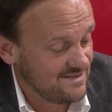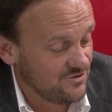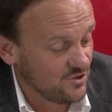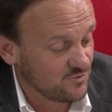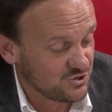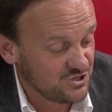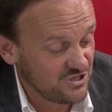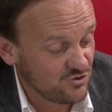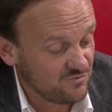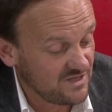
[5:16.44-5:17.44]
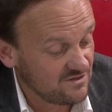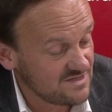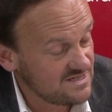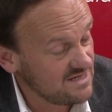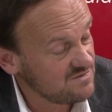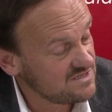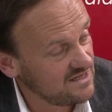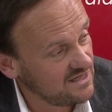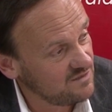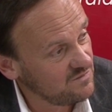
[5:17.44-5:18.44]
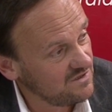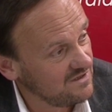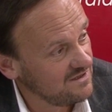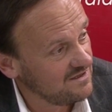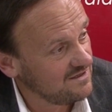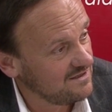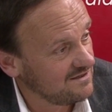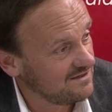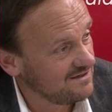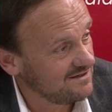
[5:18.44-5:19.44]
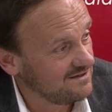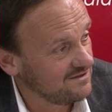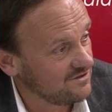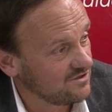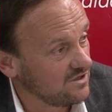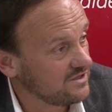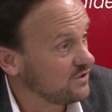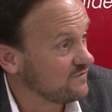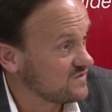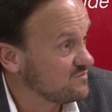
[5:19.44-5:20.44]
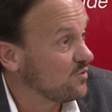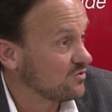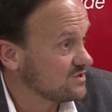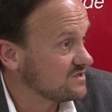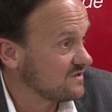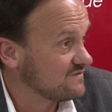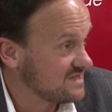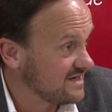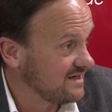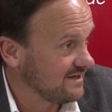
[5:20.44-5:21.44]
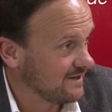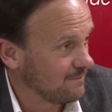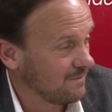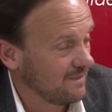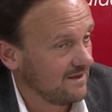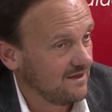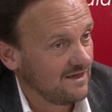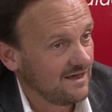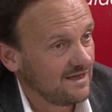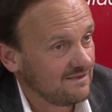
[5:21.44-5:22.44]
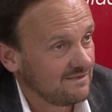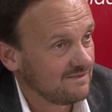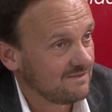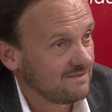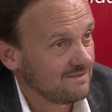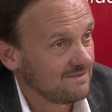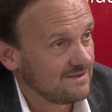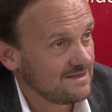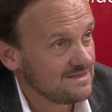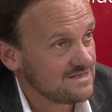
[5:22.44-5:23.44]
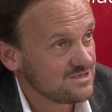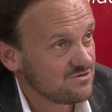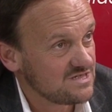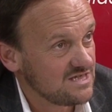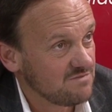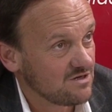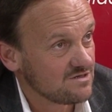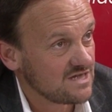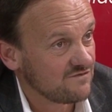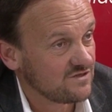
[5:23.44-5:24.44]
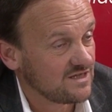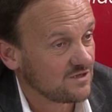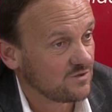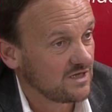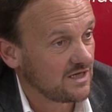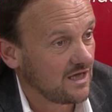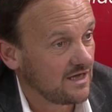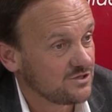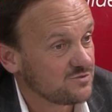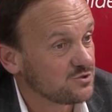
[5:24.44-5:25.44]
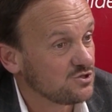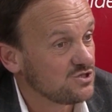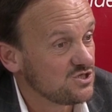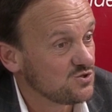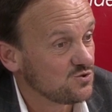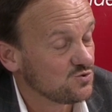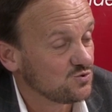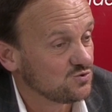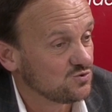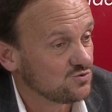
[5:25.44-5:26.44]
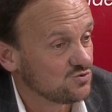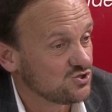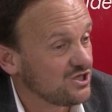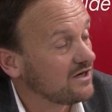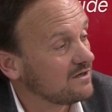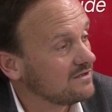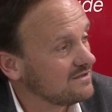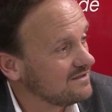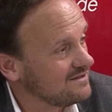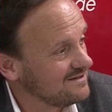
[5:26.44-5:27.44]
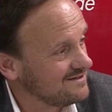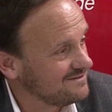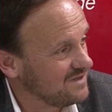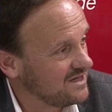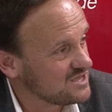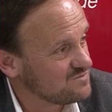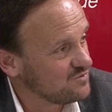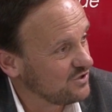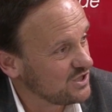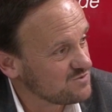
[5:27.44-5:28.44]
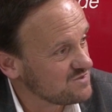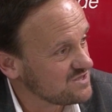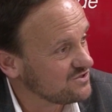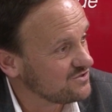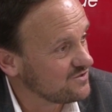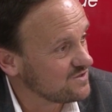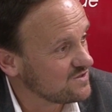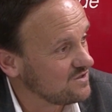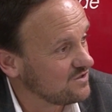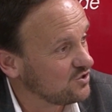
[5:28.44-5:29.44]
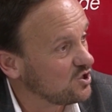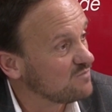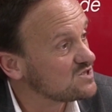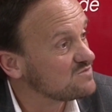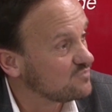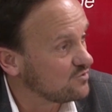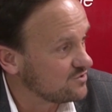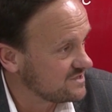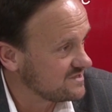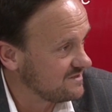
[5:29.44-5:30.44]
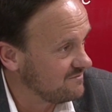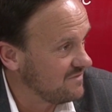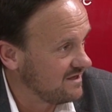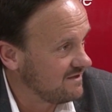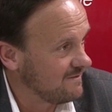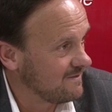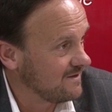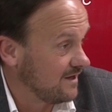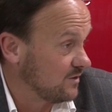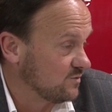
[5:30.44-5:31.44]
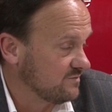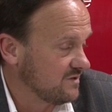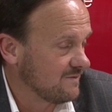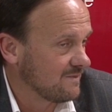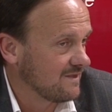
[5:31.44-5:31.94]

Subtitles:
the opportunity to be at the same time in a career of sport, of sailing. And it's interesting because after that, when I had the opportunity to share my experience with other top sports men and women,